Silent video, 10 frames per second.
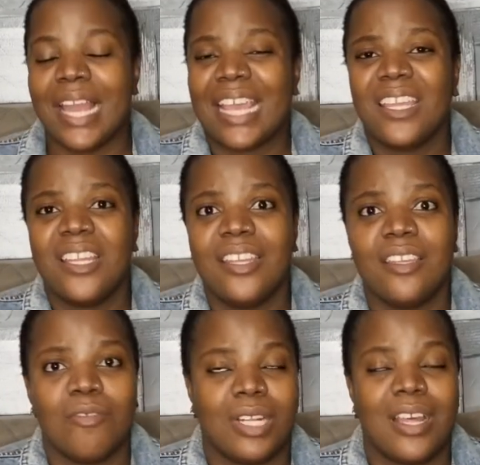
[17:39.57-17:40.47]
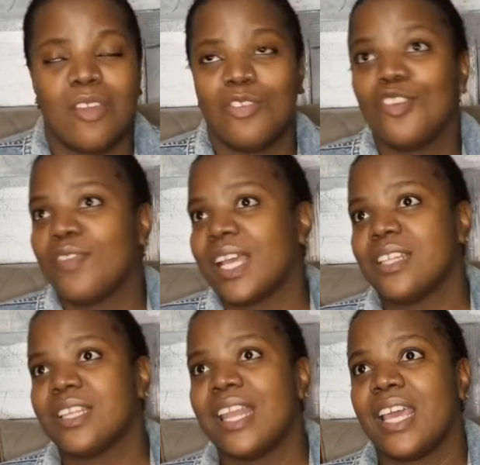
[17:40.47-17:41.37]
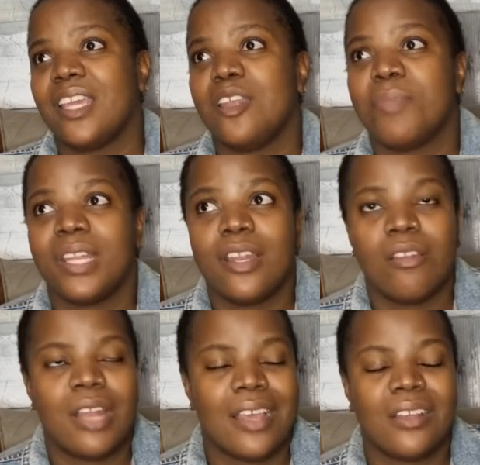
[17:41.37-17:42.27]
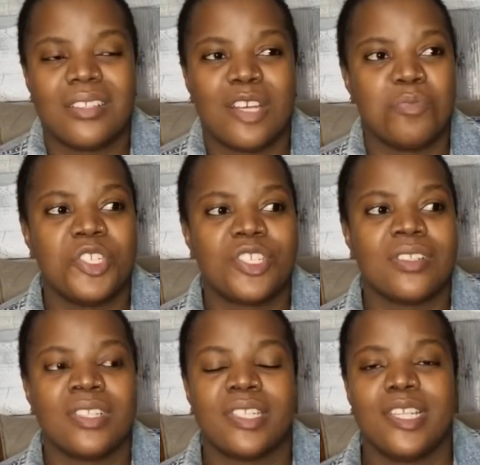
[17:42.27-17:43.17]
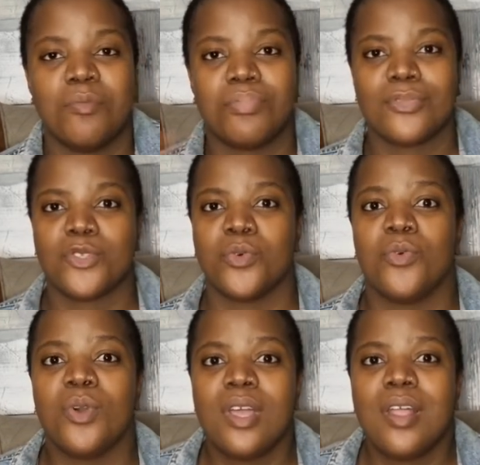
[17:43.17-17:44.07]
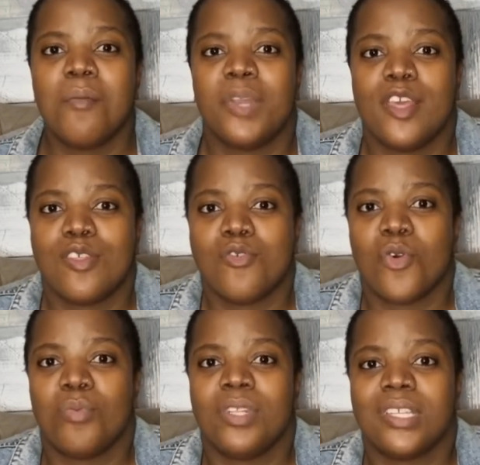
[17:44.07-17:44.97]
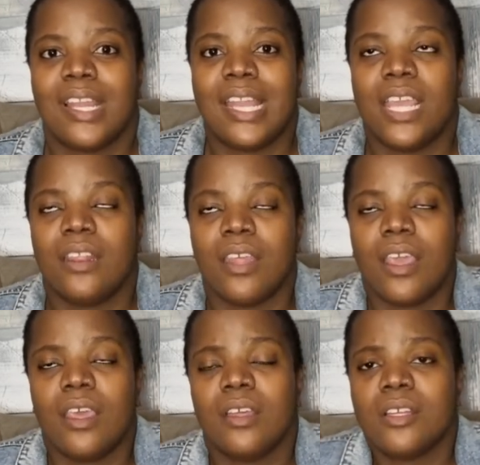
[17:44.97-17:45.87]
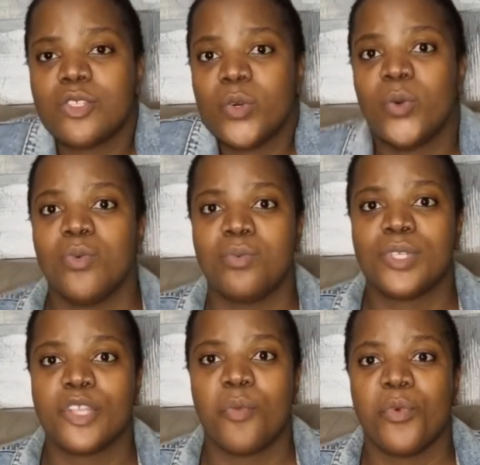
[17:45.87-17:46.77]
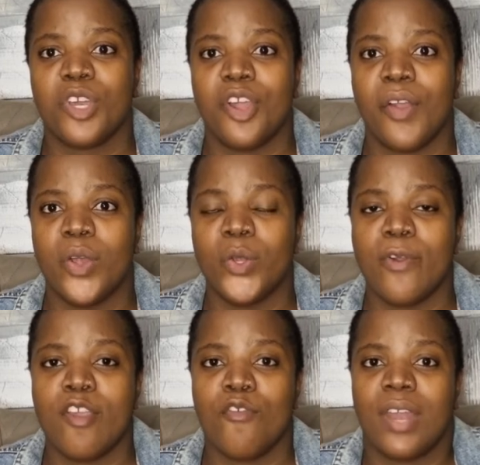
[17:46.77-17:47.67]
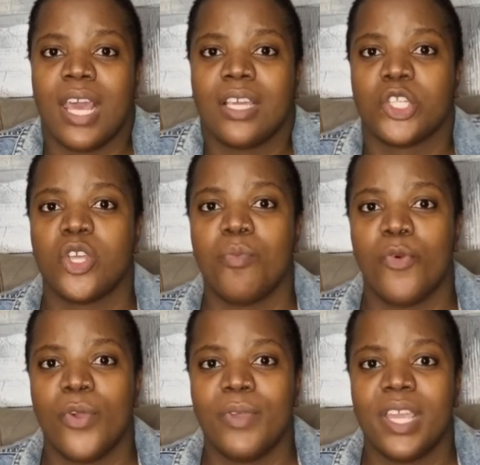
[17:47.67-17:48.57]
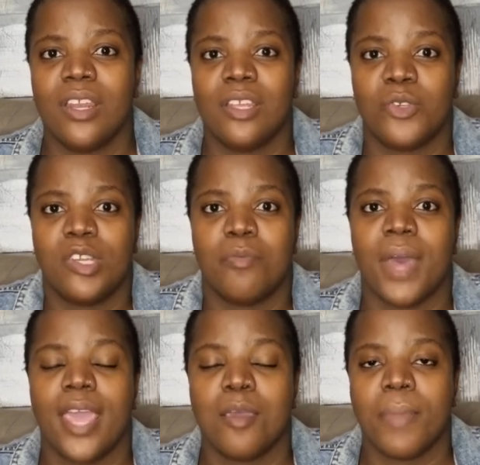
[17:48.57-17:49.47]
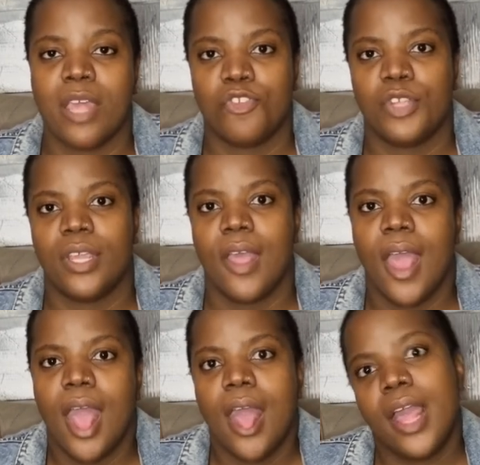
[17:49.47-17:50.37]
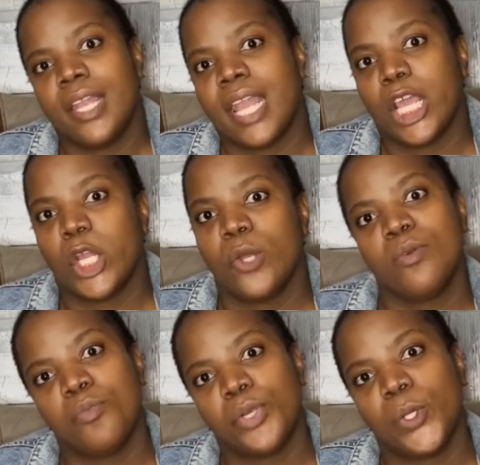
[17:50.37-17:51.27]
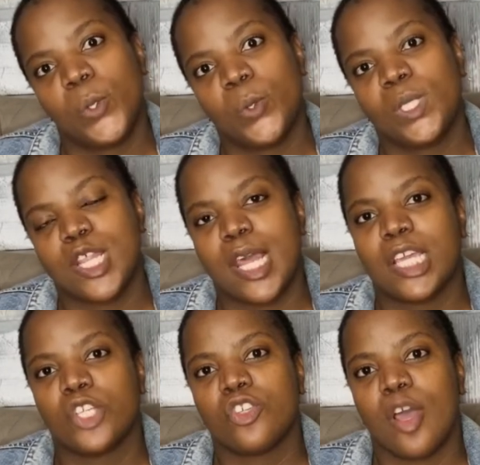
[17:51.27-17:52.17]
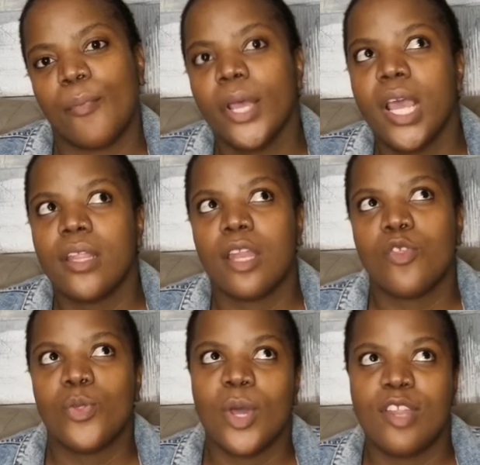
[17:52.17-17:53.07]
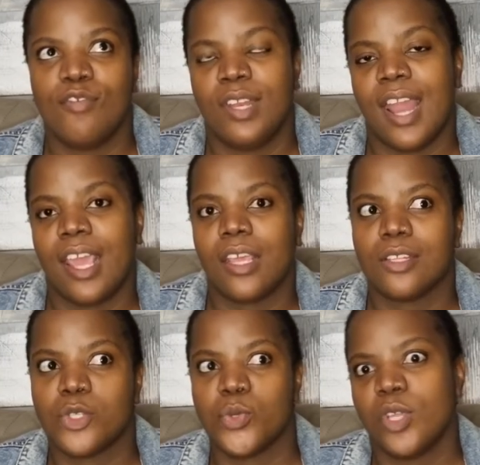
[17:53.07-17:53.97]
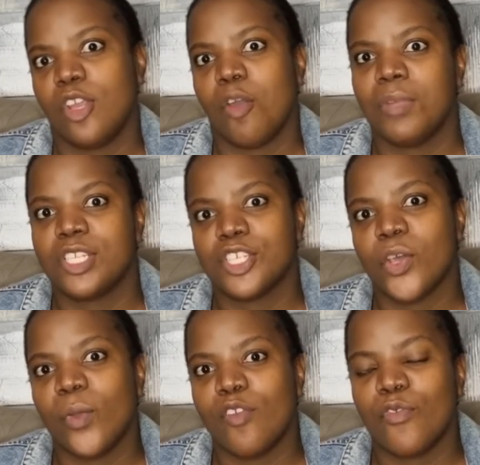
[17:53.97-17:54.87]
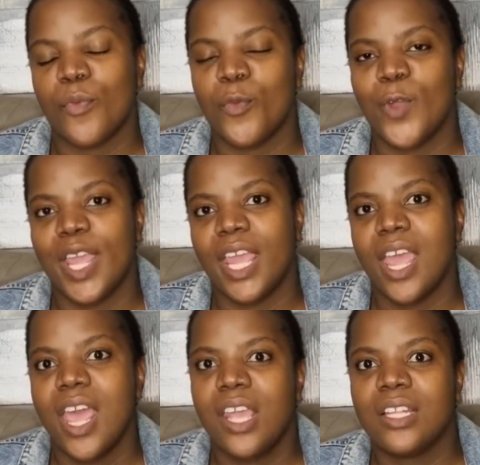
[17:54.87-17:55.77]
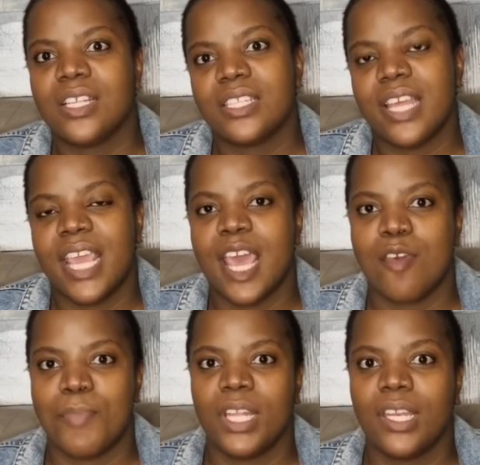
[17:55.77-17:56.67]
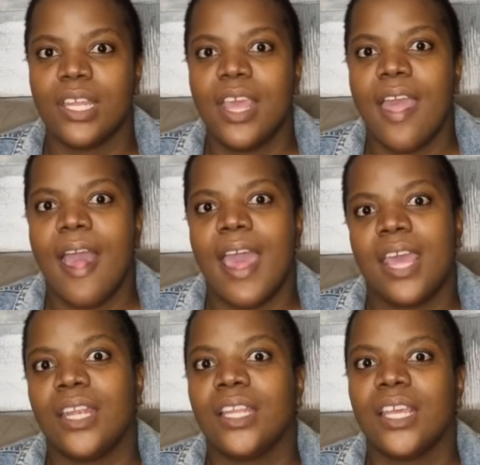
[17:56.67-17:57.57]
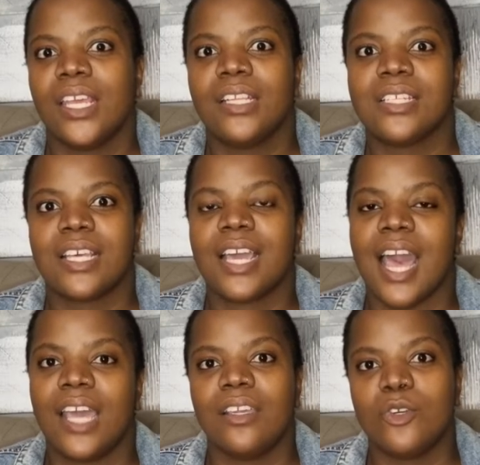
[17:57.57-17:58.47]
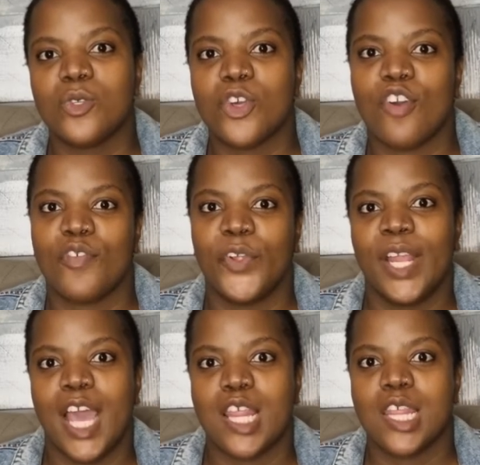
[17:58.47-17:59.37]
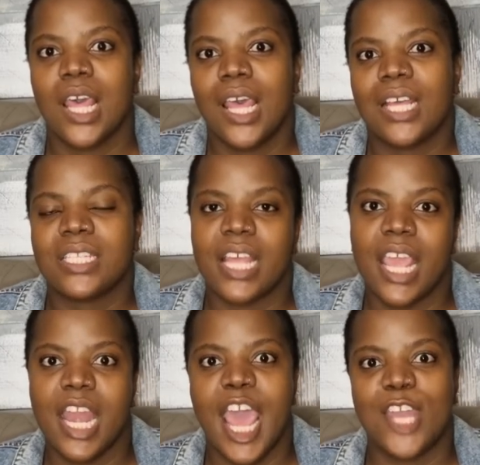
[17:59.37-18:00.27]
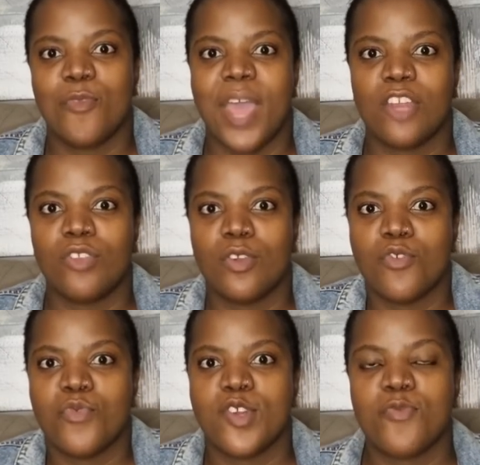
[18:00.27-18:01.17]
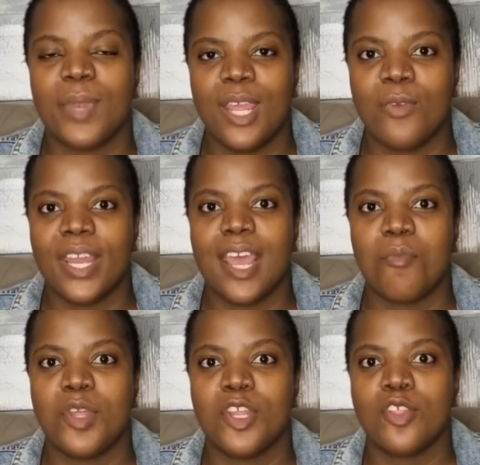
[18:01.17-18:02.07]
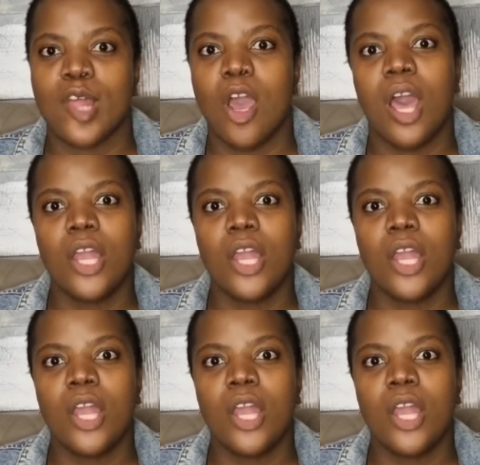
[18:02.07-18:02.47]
but luckily, well, I don't know if I can say luckily, but then like South Beach doesn't sleep, so places open till late there. So we start walking around looking for like a shop where we can actually buy a battery. And like lo and behold, there's like a shop that is not even like 2 kilometers away from where this thing happened. And there's a guy who's offering us a secondhand battery, because we explained what happened. And he's like,